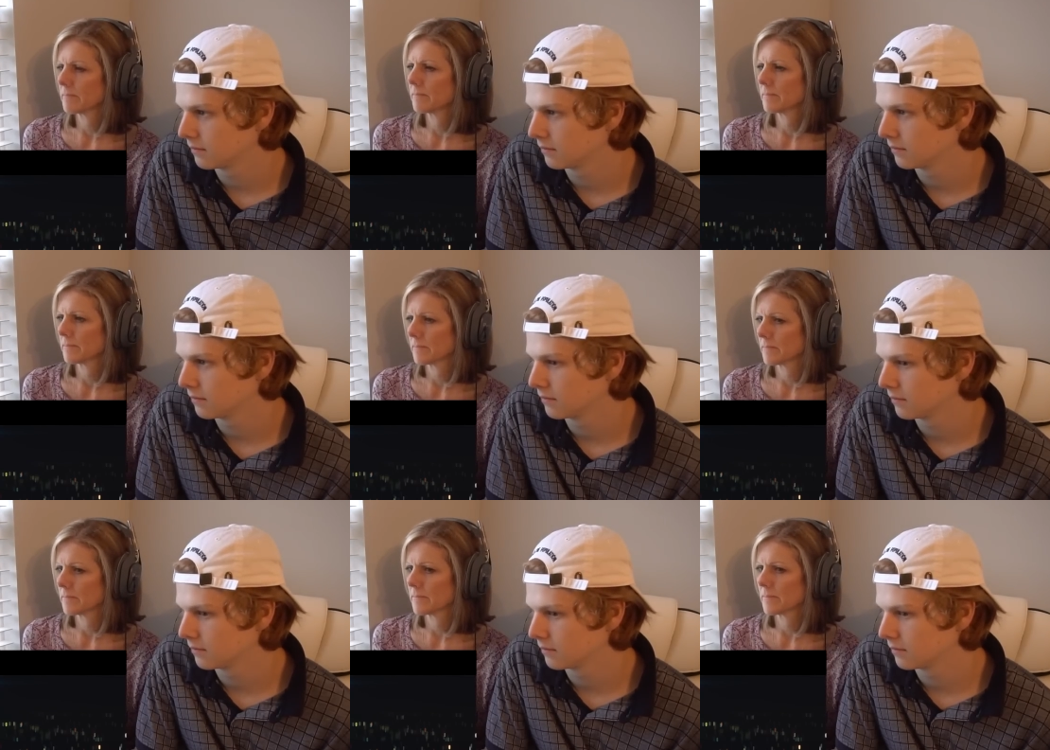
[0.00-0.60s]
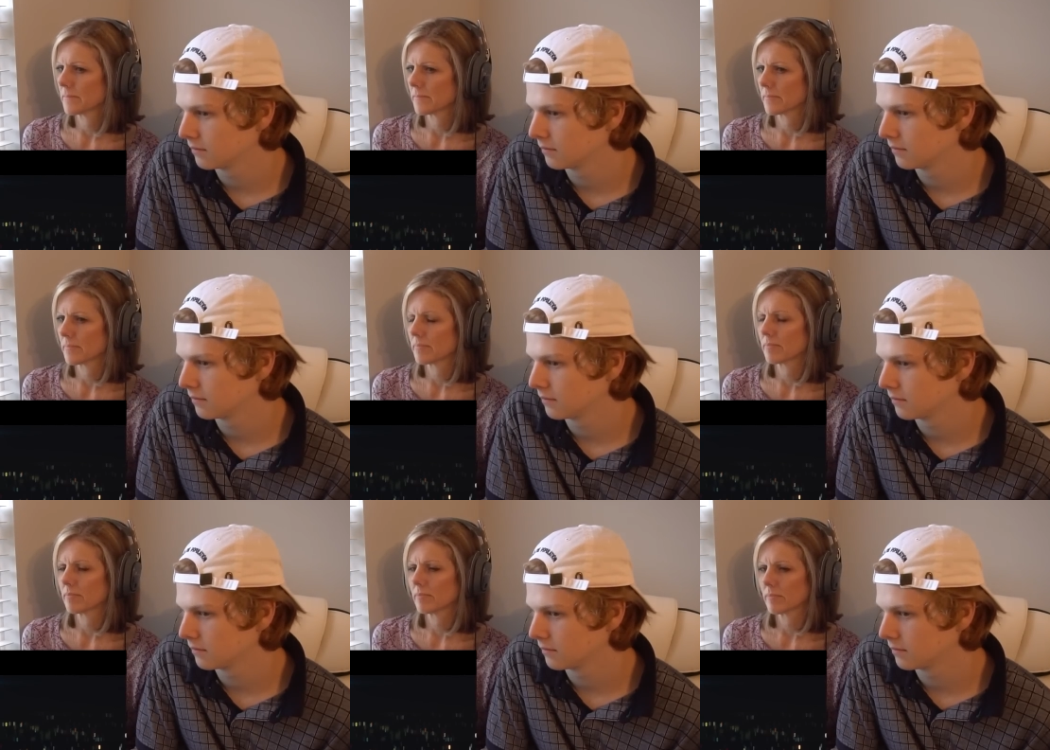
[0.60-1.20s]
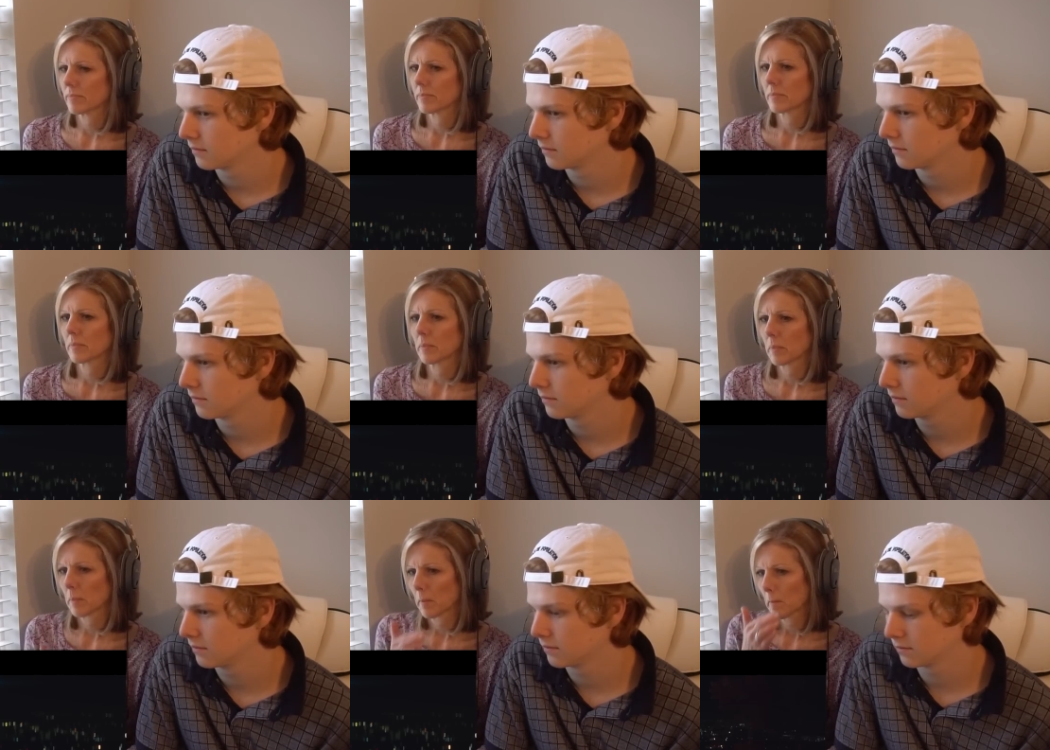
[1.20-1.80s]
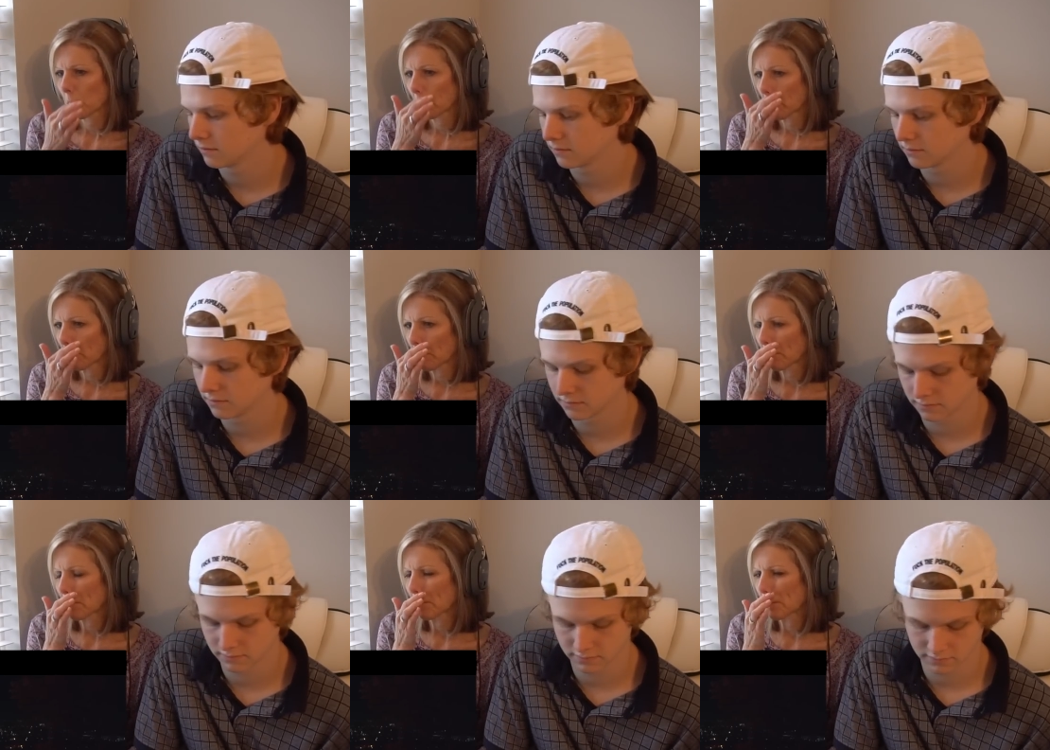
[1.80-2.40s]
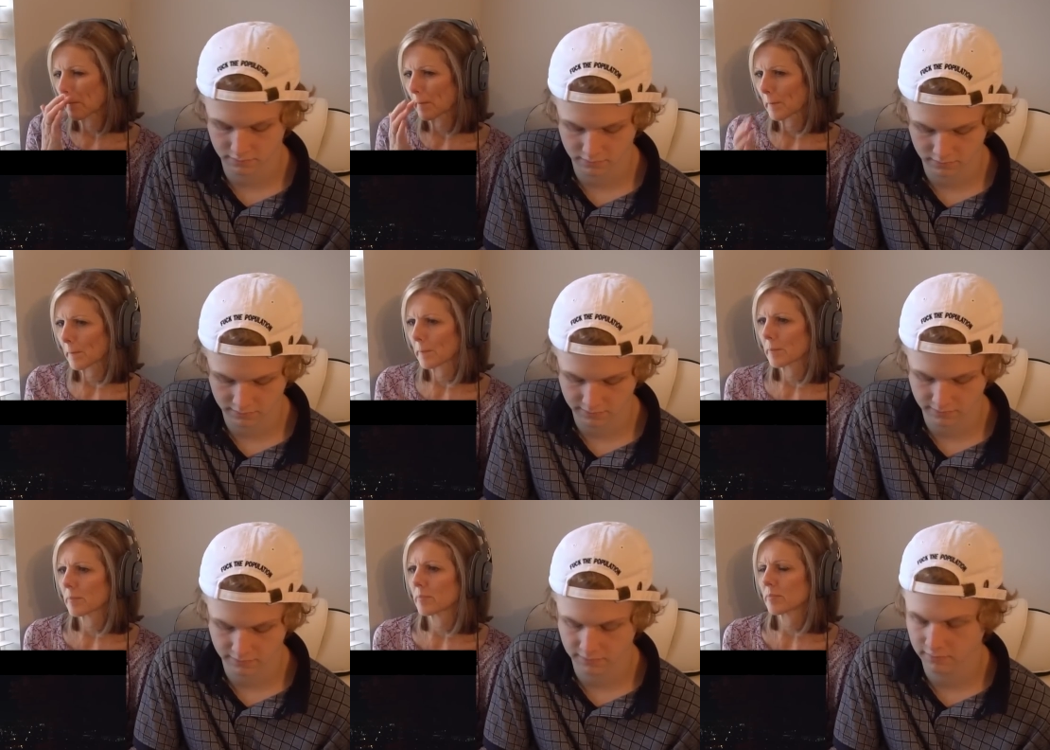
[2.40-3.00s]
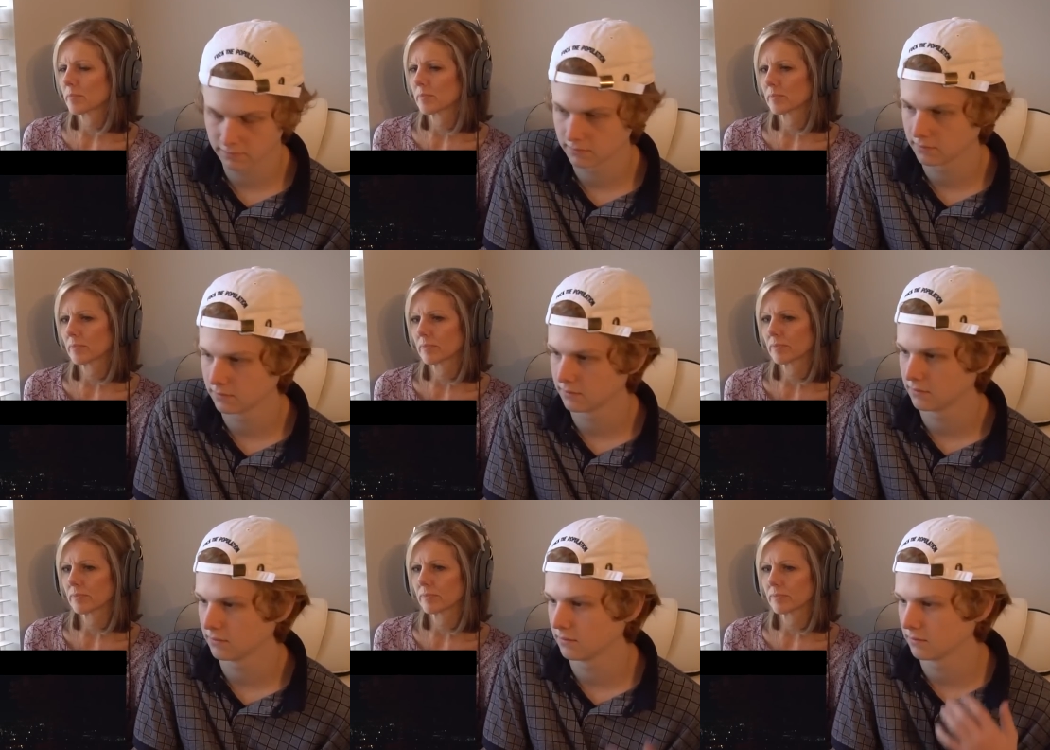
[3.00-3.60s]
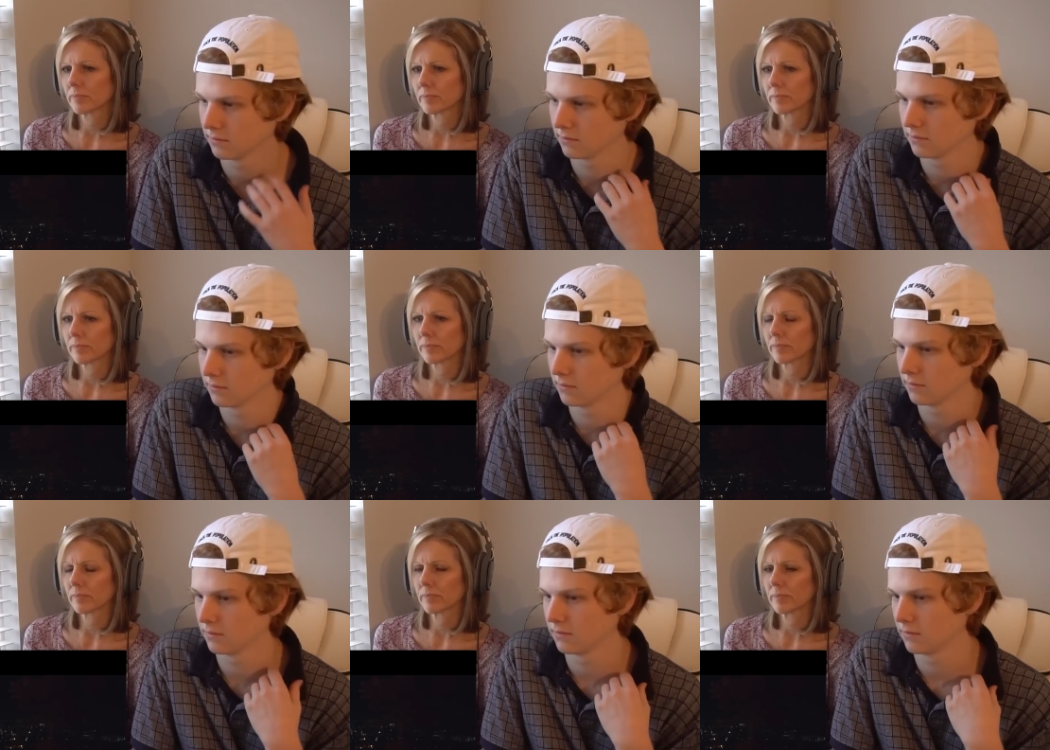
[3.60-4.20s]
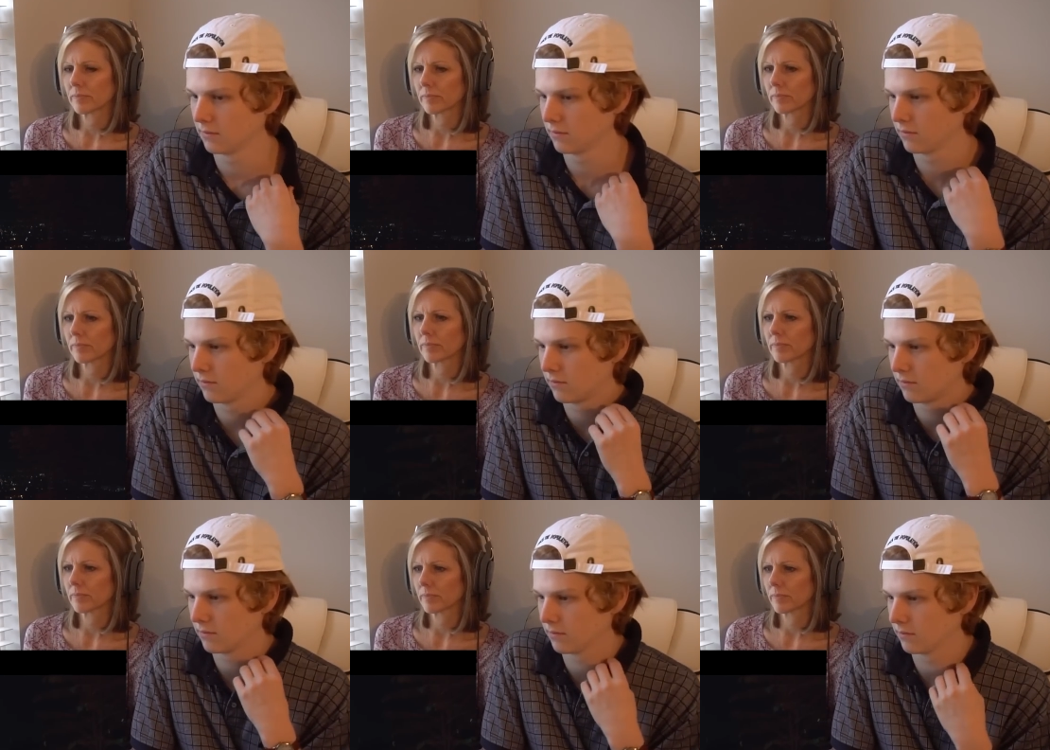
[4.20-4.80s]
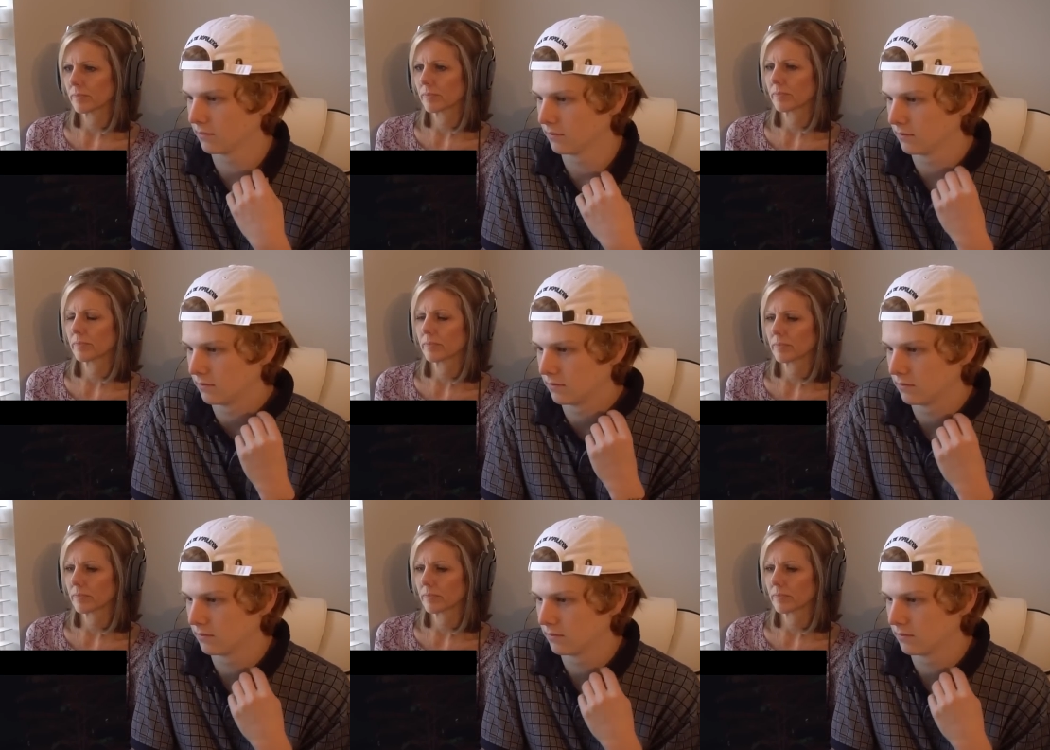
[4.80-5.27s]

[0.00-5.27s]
[no speech]